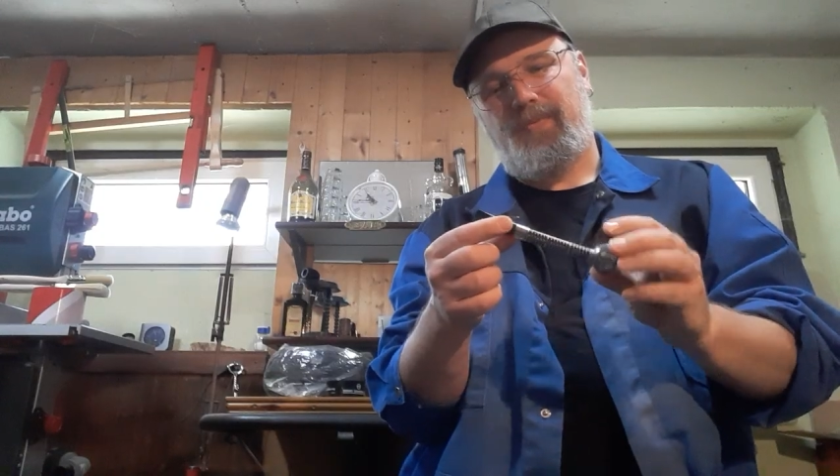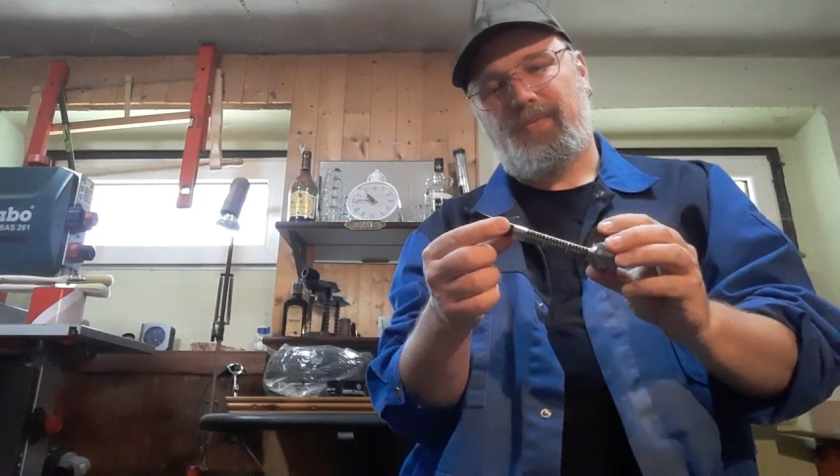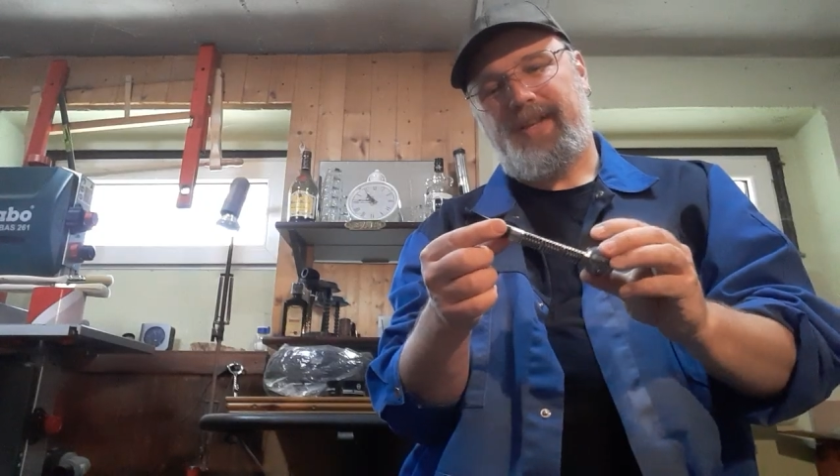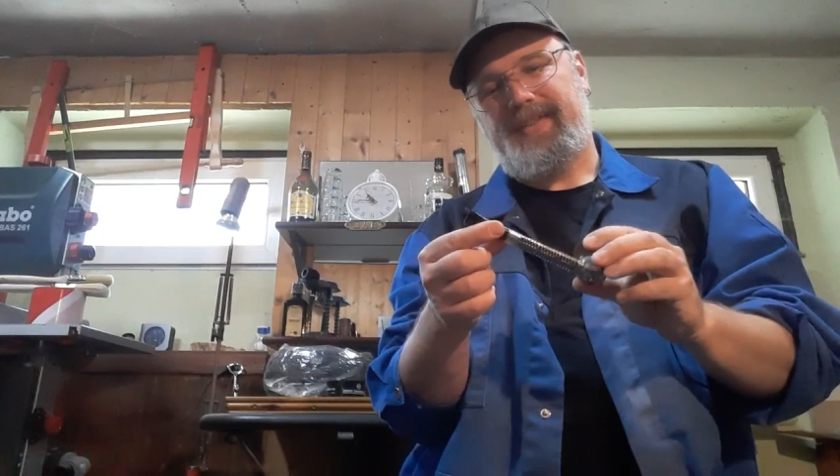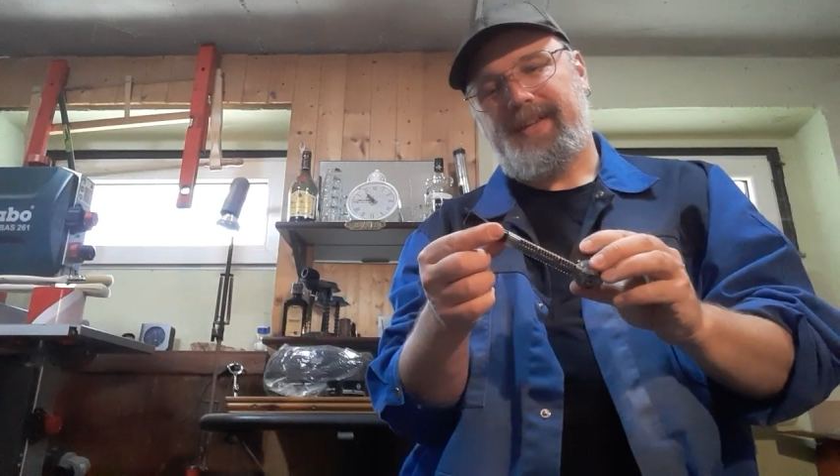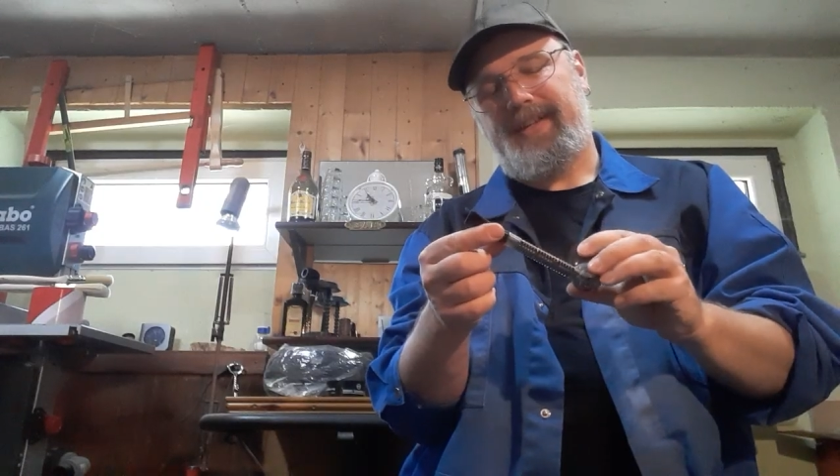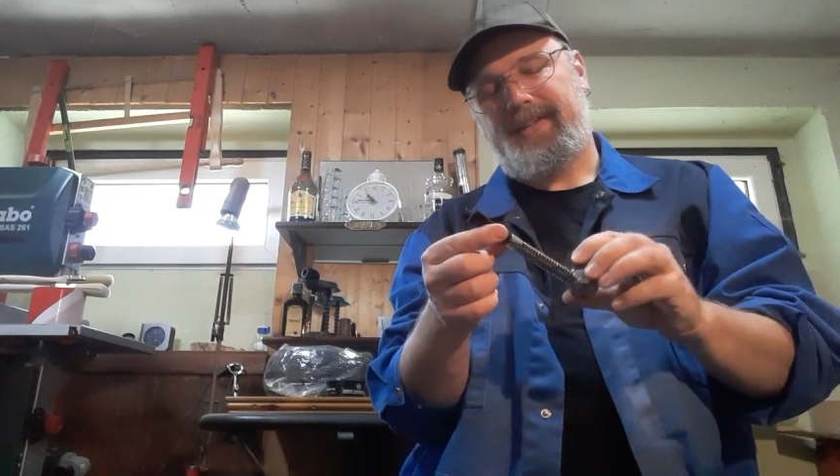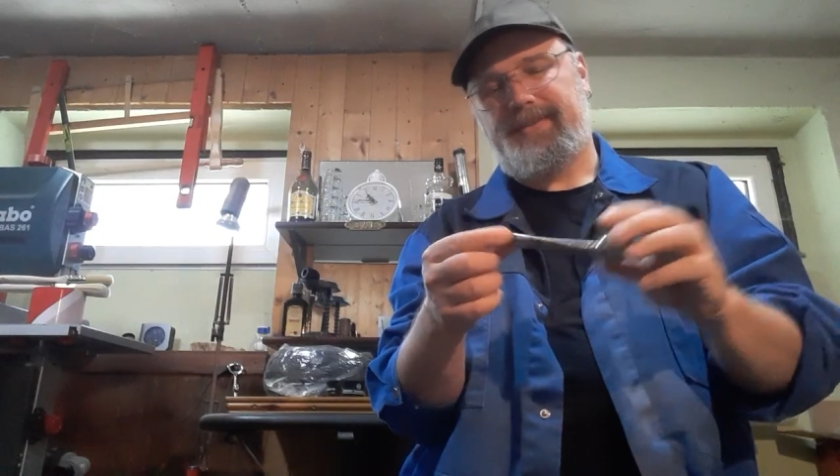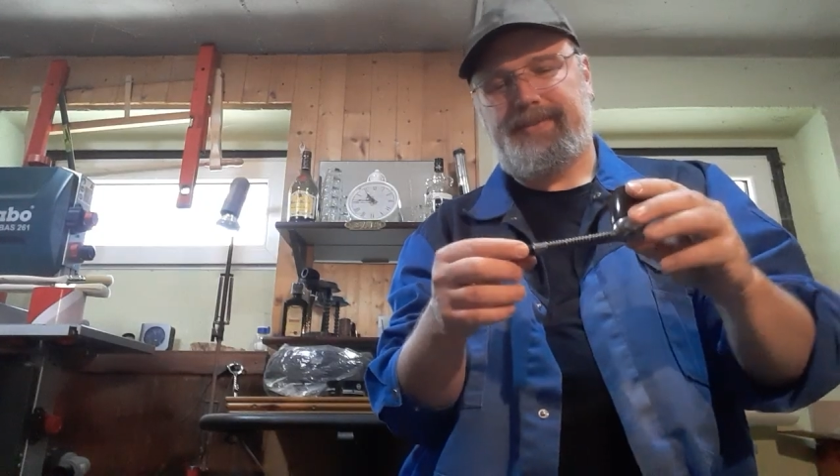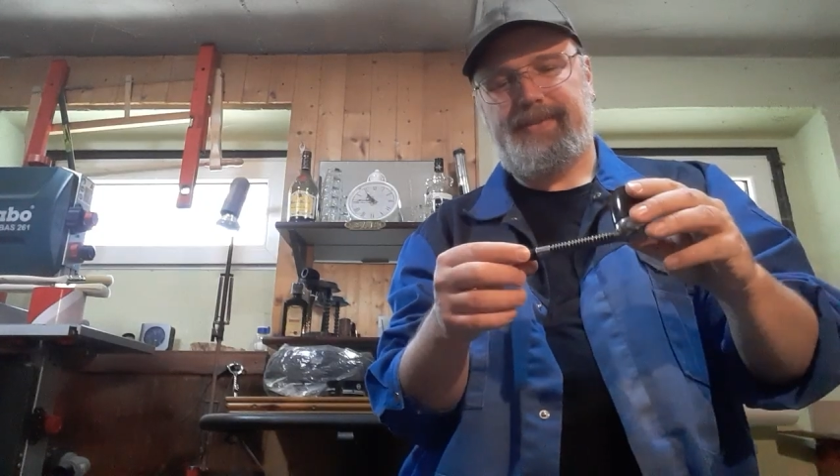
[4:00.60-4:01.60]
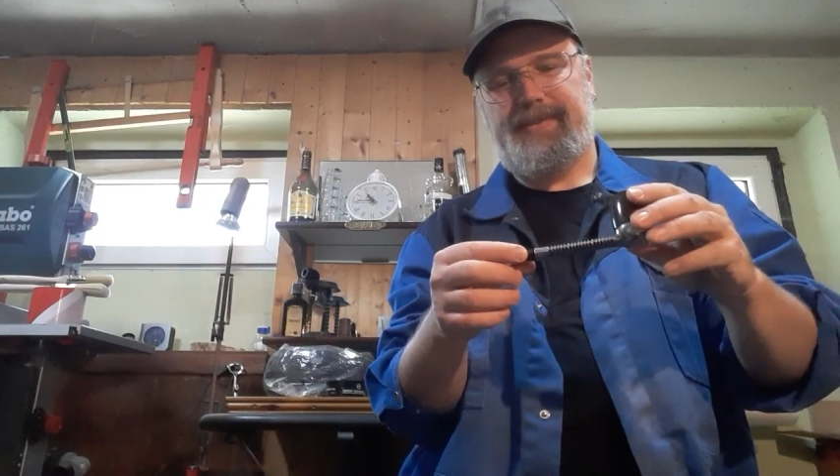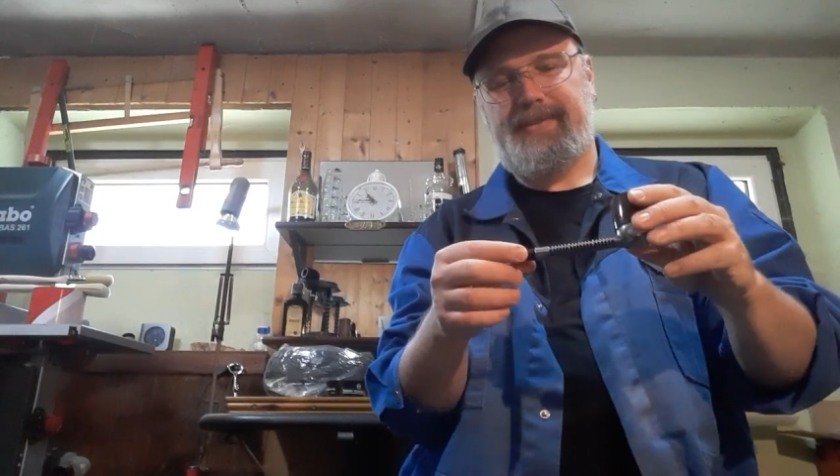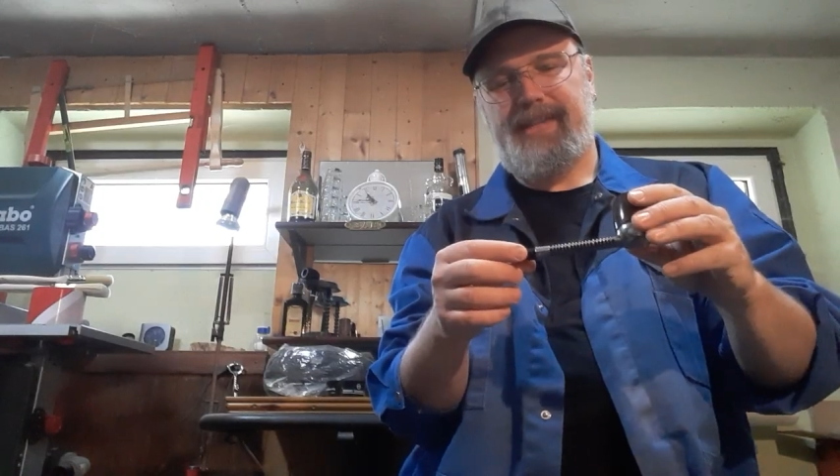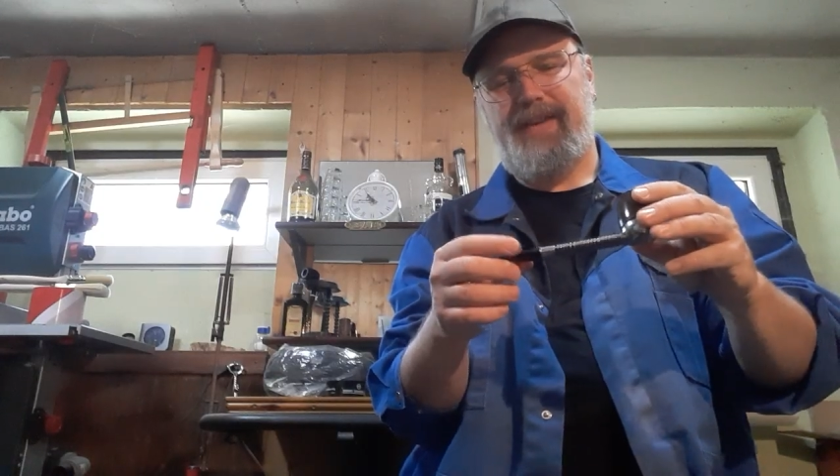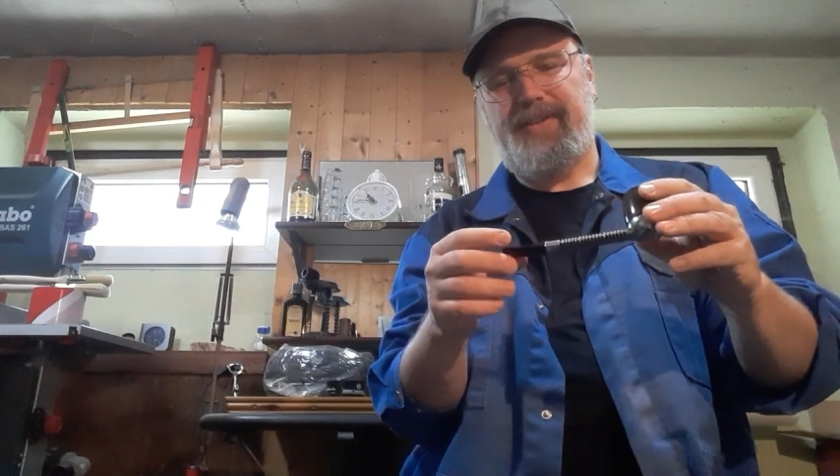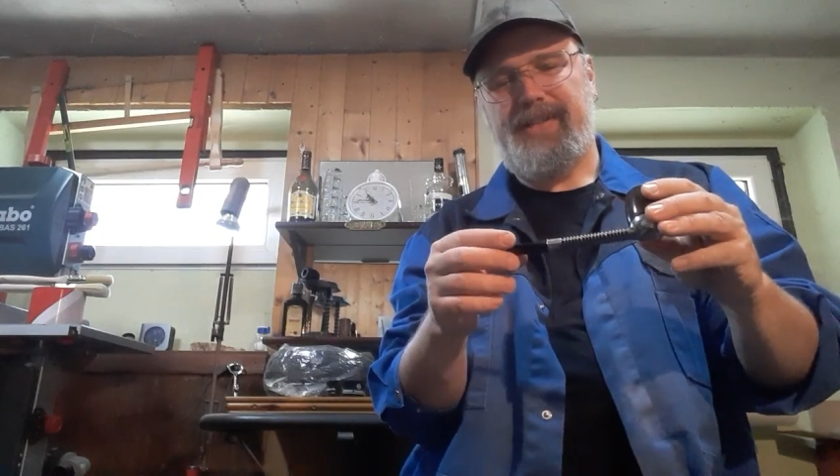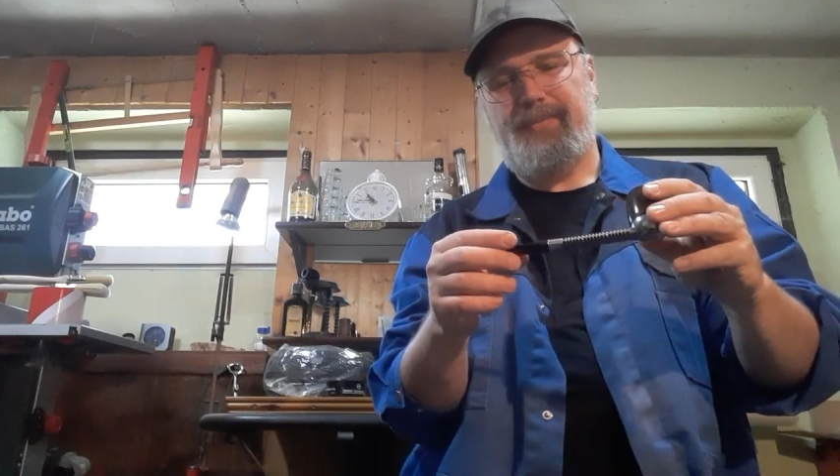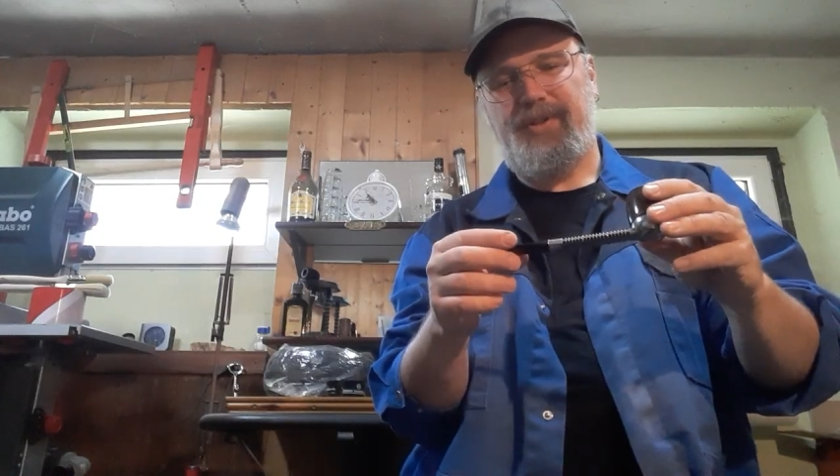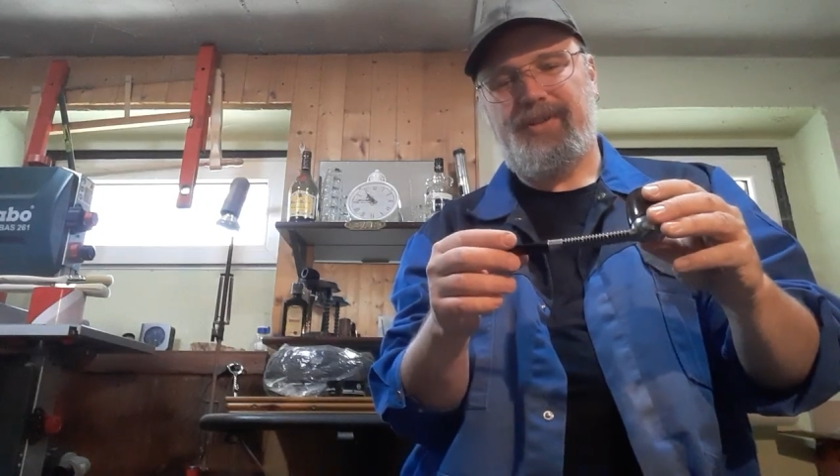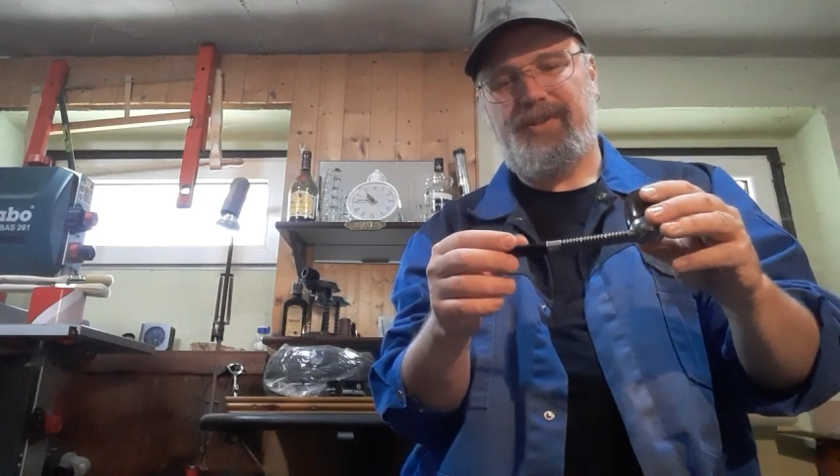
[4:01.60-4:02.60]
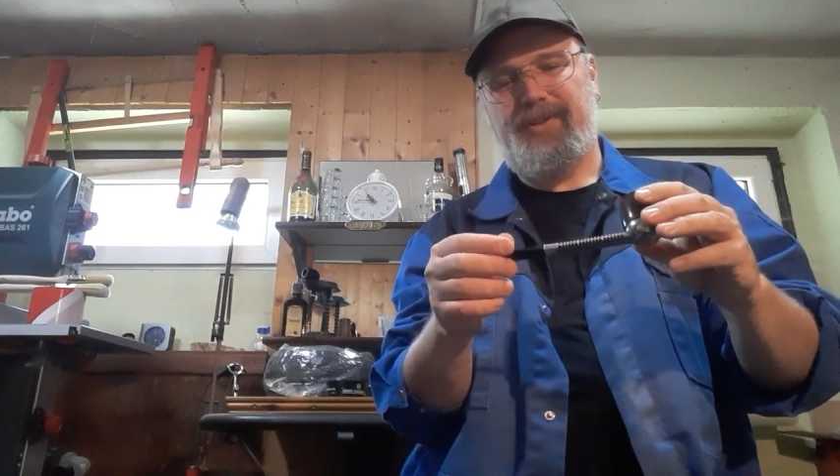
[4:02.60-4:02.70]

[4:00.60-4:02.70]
when they never did put it on